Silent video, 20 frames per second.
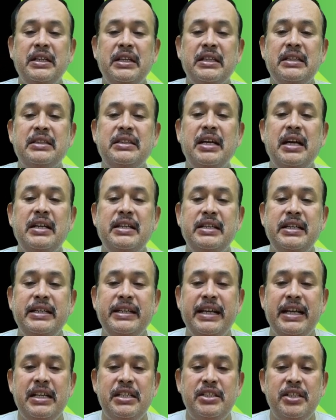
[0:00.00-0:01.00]
30
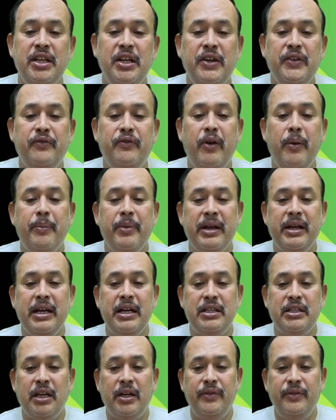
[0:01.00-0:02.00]
days from the date
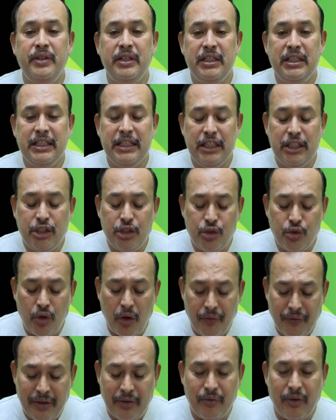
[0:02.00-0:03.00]
of issue of
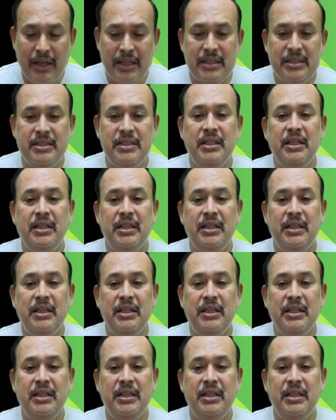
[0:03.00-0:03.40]
invoice.